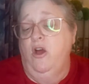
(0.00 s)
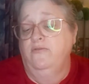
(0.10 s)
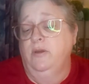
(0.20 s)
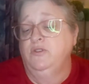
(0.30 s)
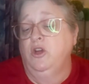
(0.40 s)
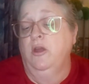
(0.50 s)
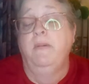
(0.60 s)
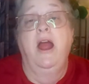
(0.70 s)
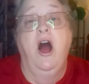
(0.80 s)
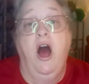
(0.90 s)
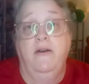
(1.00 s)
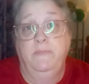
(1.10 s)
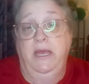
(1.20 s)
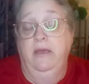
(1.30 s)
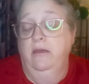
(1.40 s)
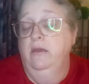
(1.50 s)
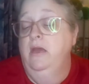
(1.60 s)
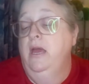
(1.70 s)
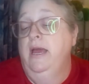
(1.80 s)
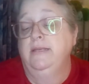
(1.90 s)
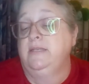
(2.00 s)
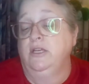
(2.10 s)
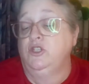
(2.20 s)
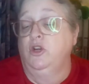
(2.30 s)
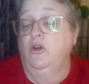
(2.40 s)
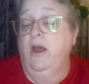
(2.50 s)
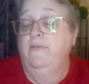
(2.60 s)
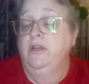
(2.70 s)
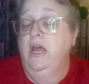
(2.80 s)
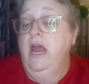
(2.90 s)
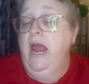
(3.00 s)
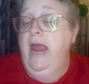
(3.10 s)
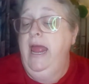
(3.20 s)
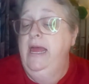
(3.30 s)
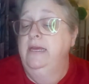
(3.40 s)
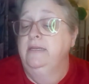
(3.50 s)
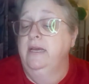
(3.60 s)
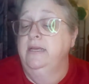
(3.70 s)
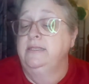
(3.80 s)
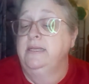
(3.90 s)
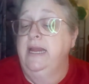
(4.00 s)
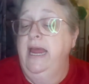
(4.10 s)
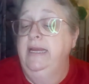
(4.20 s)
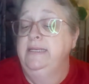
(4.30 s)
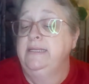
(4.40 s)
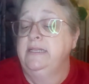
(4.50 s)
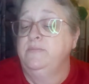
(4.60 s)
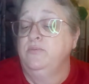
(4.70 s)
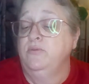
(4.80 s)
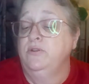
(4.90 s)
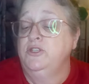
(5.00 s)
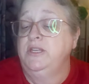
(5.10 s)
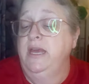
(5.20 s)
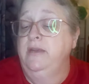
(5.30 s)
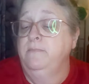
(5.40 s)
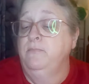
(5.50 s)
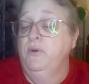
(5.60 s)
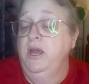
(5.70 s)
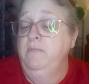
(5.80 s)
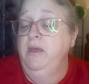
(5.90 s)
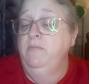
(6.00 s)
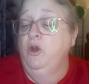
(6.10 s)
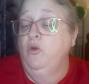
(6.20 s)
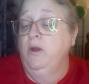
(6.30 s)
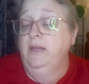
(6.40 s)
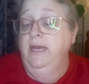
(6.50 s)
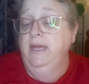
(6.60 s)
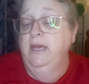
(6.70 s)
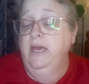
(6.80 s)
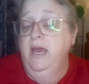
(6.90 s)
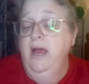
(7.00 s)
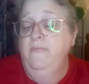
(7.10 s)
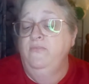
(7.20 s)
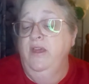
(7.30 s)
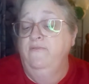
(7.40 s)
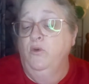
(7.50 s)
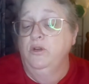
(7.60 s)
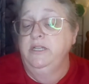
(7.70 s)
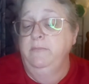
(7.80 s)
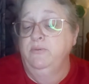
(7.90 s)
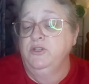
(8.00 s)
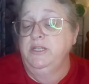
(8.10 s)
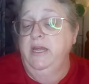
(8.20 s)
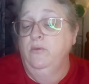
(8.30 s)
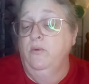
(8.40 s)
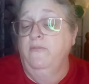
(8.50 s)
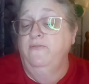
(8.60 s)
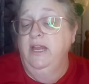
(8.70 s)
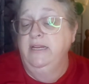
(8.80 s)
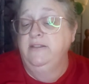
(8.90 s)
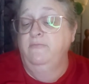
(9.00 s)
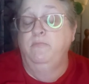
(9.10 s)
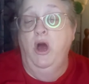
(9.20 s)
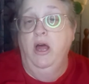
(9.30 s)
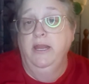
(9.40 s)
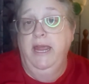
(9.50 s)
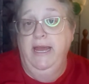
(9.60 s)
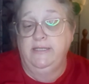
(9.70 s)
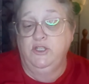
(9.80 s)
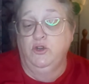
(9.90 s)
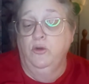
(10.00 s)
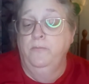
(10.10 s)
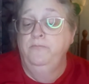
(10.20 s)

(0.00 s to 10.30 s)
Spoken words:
I'm sorry, by Hobby. It's not Starcraft. And it's an 86% premium acrylic and 14% reflective polyester.